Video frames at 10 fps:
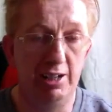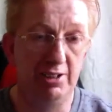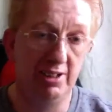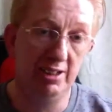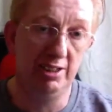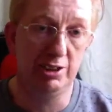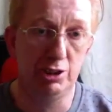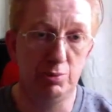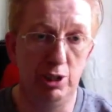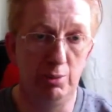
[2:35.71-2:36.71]
and this
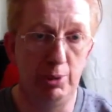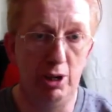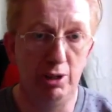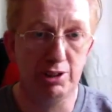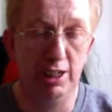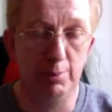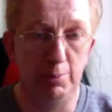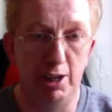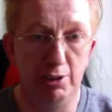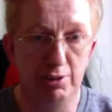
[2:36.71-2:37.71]
is where Paws came
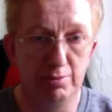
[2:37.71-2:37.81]
about.